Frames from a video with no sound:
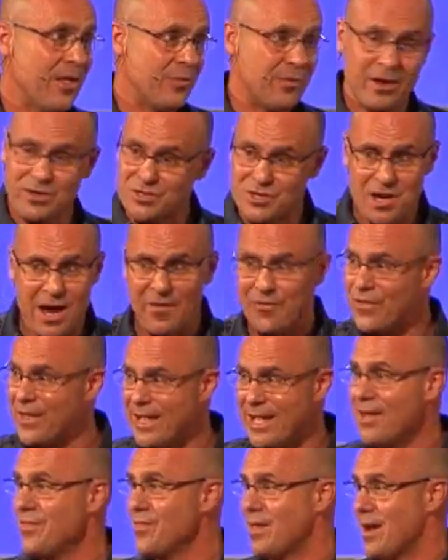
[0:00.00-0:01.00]
there's
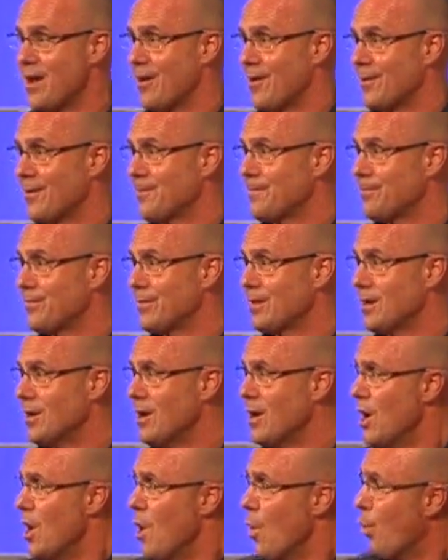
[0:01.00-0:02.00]
nothing in there.
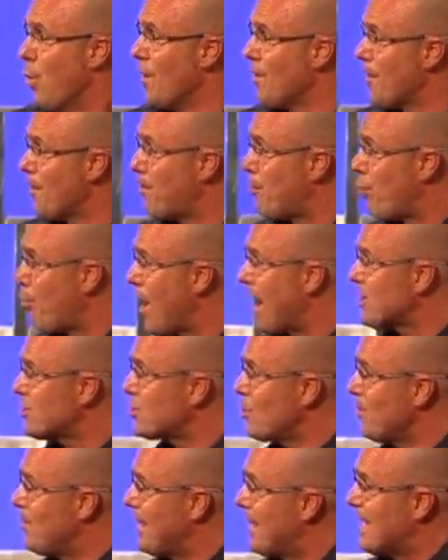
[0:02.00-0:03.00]
When the
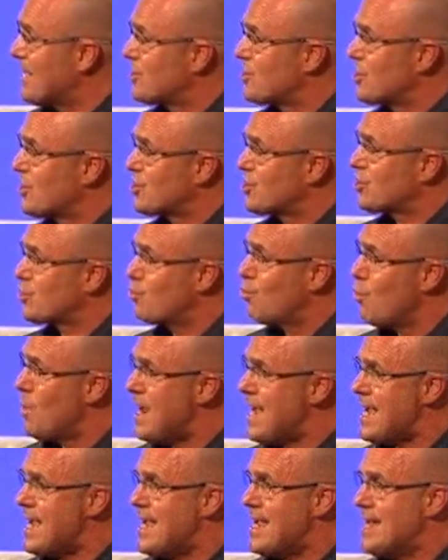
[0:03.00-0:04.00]
pressure begins to
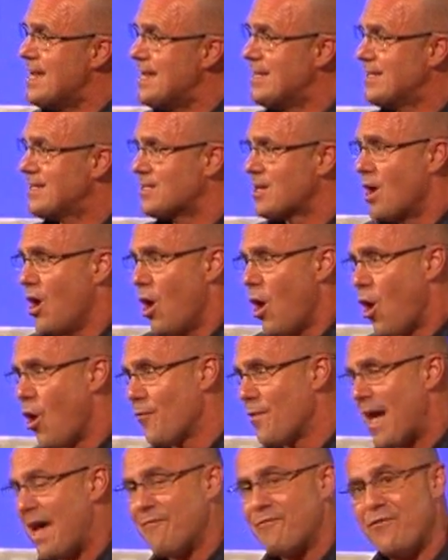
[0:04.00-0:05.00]
squeeze
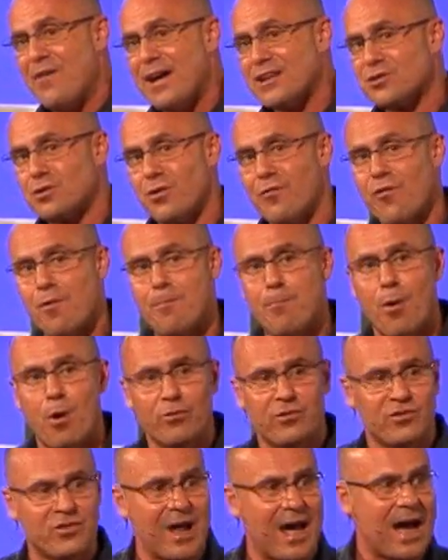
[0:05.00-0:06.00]
on that vessel from
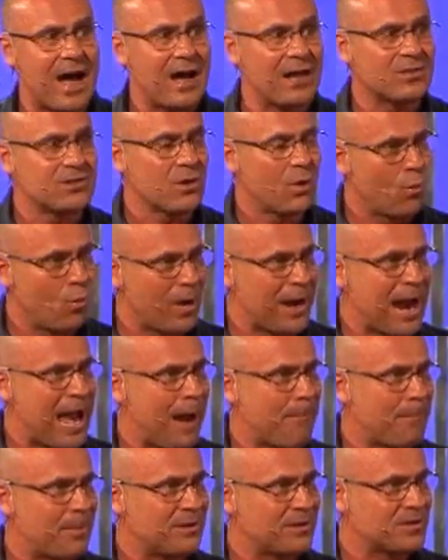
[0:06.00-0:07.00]
both sides, what
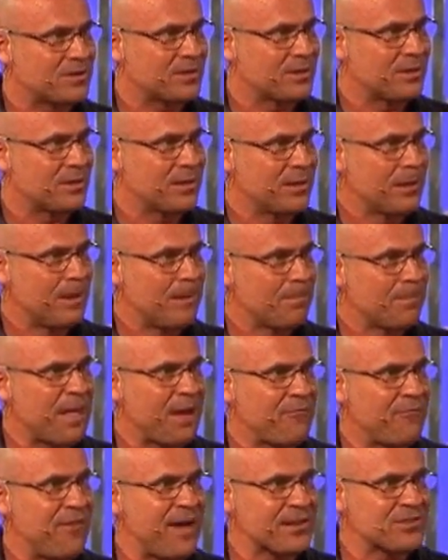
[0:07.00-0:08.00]
happens?
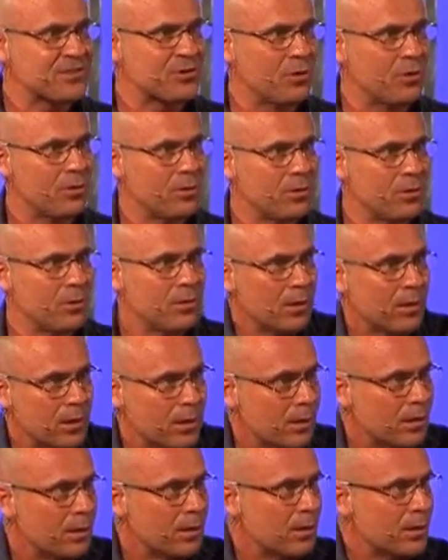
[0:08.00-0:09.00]
That vessel
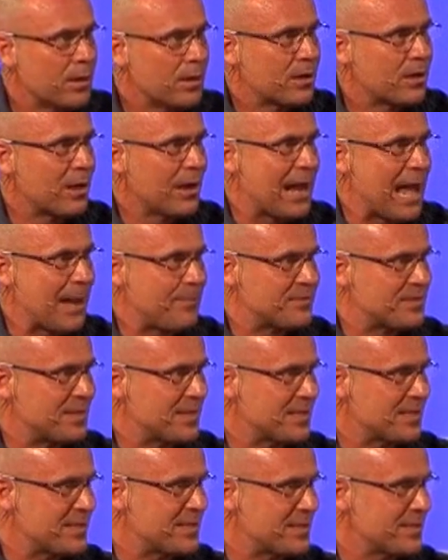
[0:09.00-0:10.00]

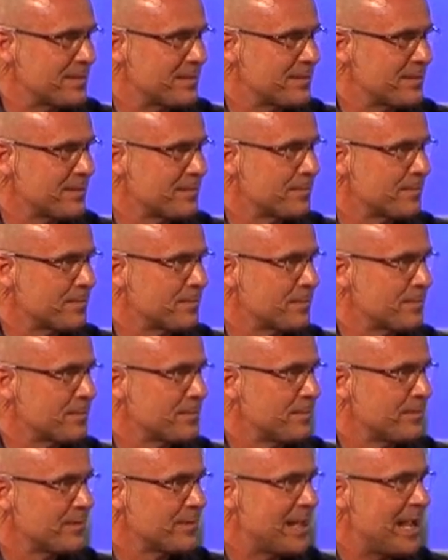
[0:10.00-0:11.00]
collapses.
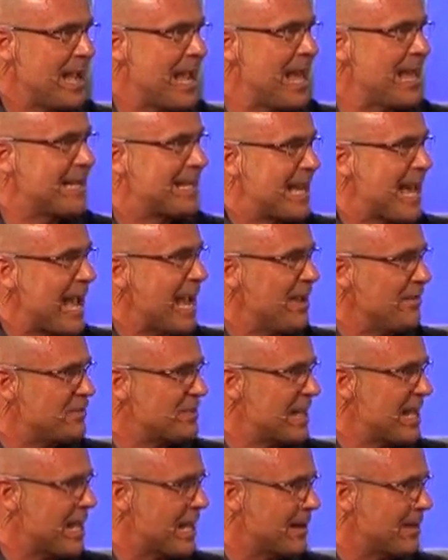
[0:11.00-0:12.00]
It
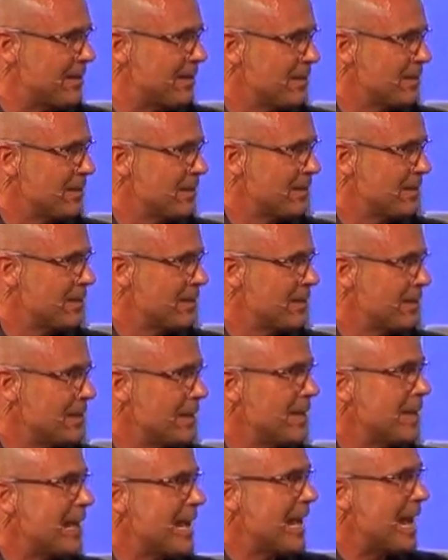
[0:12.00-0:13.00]
caves in.
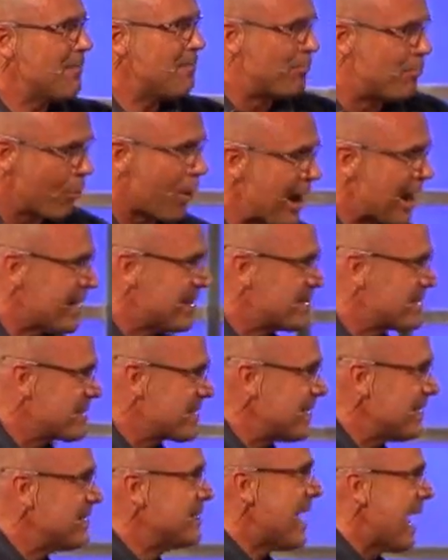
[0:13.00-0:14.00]
It
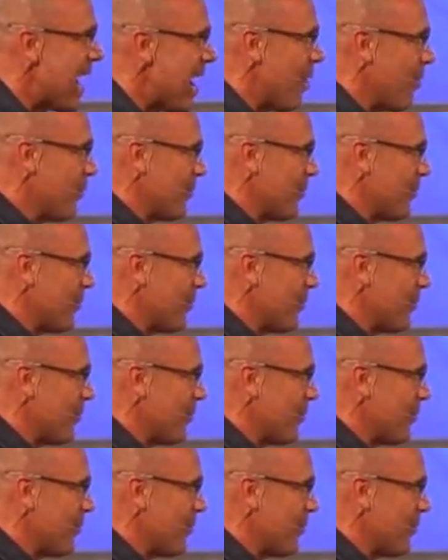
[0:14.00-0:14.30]
breaks down.